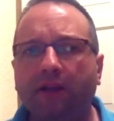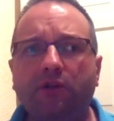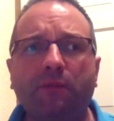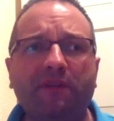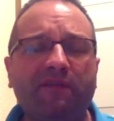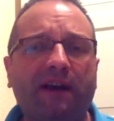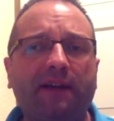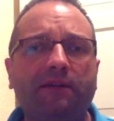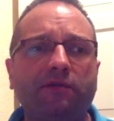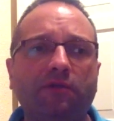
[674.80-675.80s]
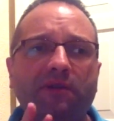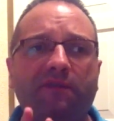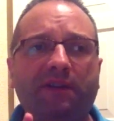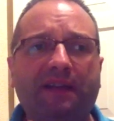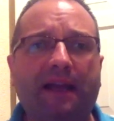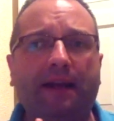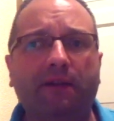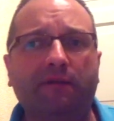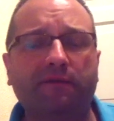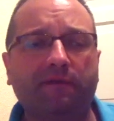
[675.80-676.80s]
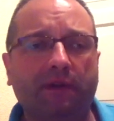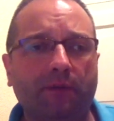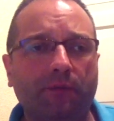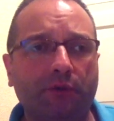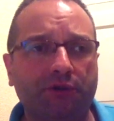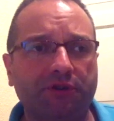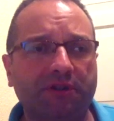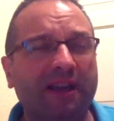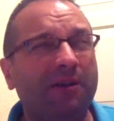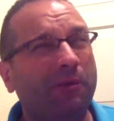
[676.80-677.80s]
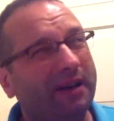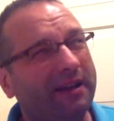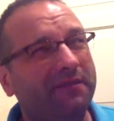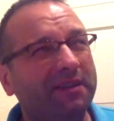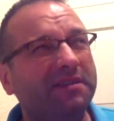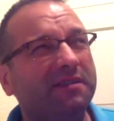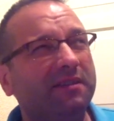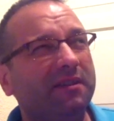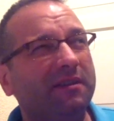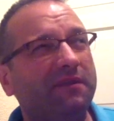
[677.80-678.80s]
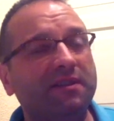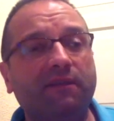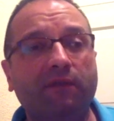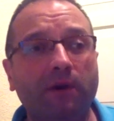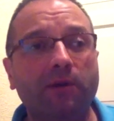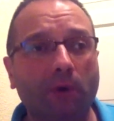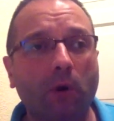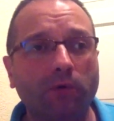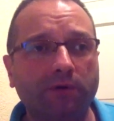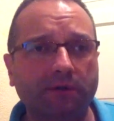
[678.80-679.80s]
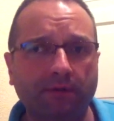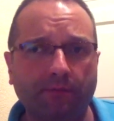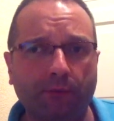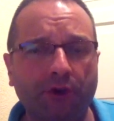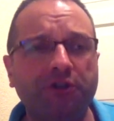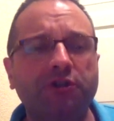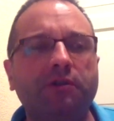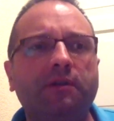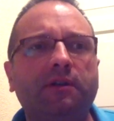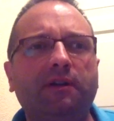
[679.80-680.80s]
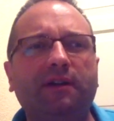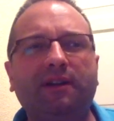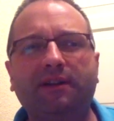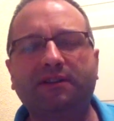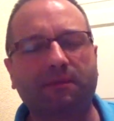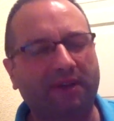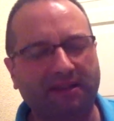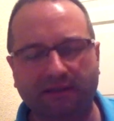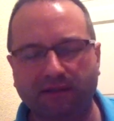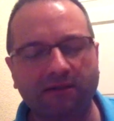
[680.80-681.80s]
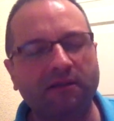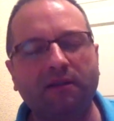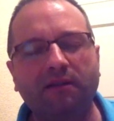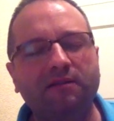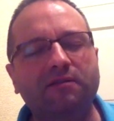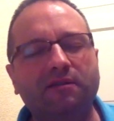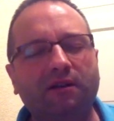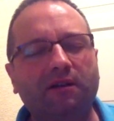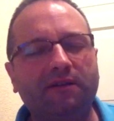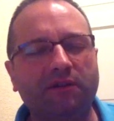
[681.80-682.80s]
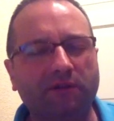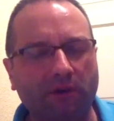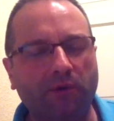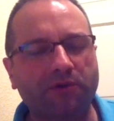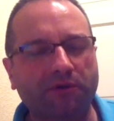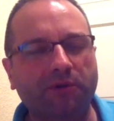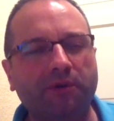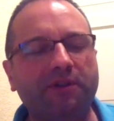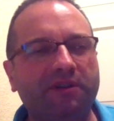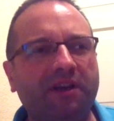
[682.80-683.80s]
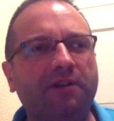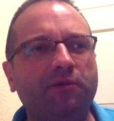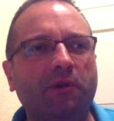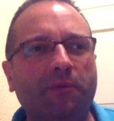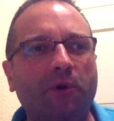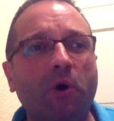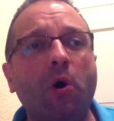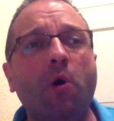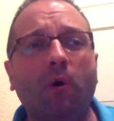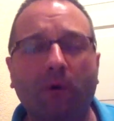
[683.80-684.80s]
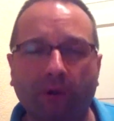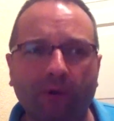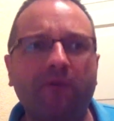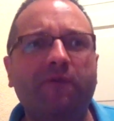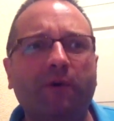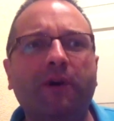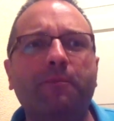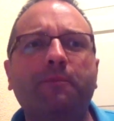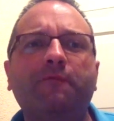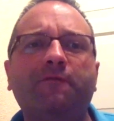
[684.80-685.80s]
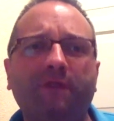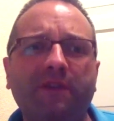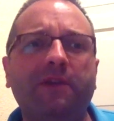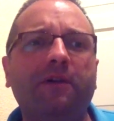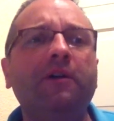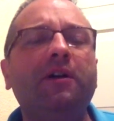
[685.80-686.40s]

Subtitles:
you may find two different kind of bridges. Well, if it's a Floyd Rose bridge, it's a mess. So if you don't know what you're doing, take it to a pro or look for a video